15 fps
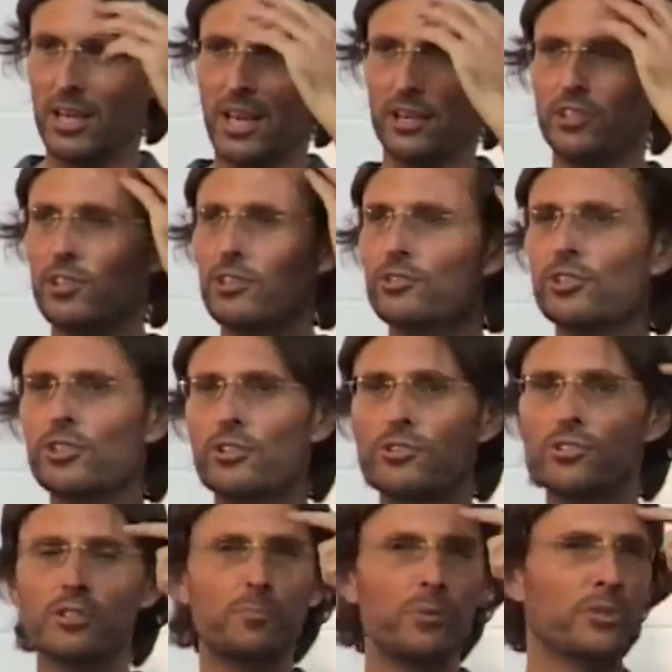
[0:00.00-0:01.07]
And you can
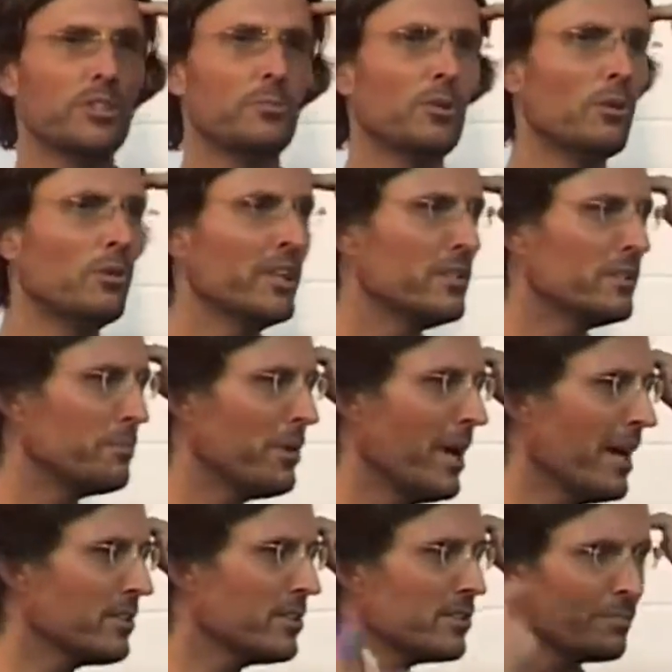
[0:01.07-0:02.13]
choose to put them all into
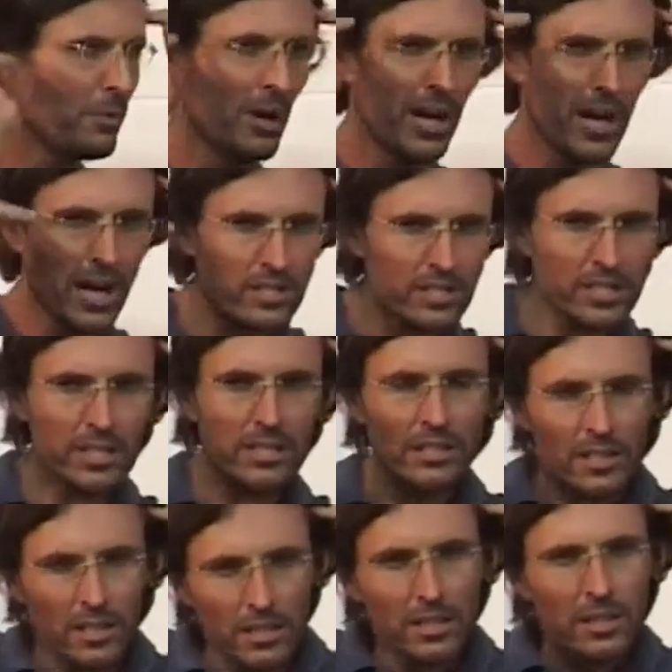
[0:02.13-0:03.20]
practice by actually
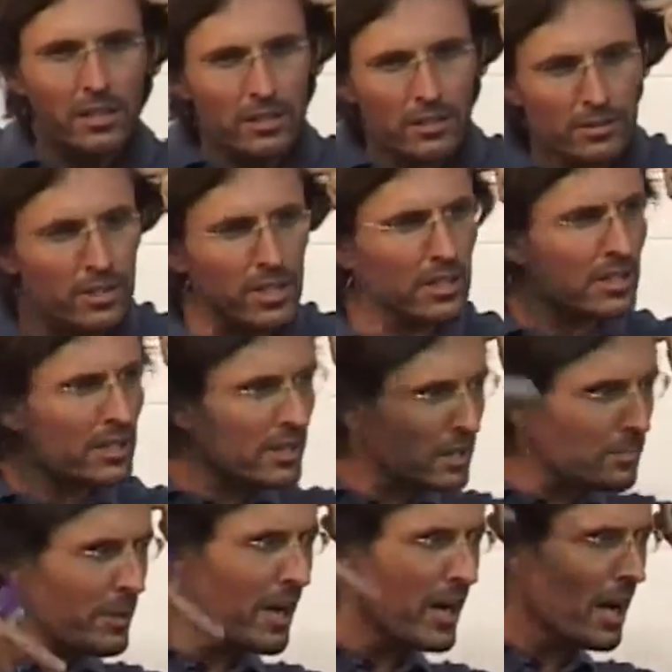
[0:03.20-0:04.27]
thinking
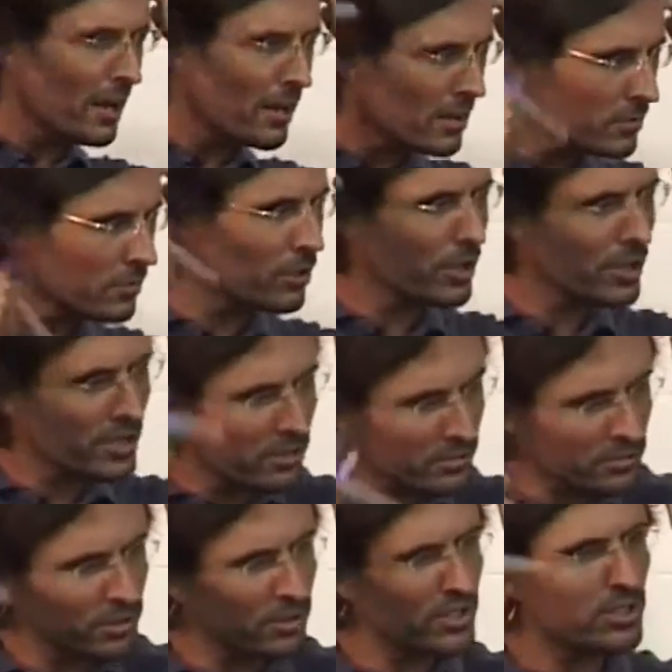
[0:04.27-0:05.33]
about it, working
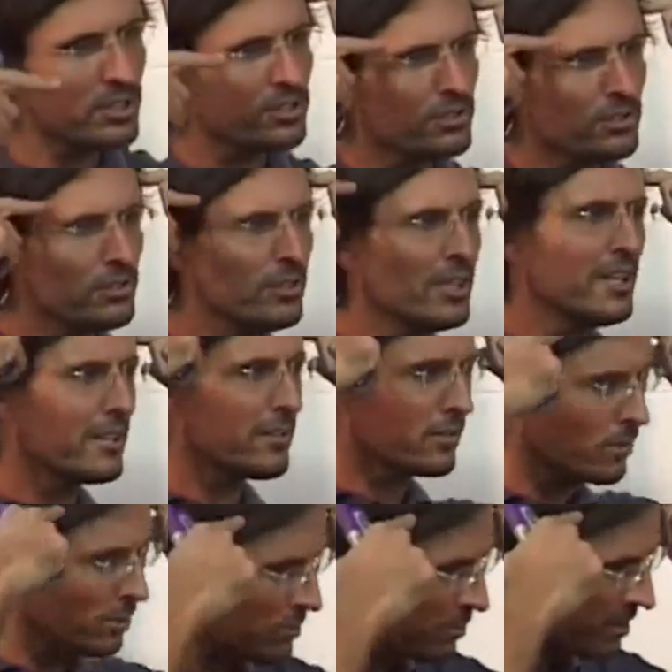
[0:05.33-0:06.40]
through the issue
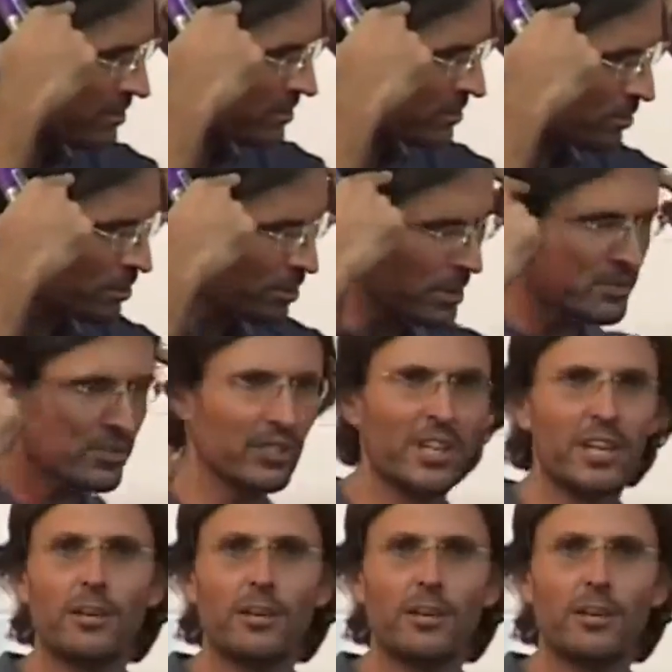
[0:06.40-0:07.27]
with thoughts,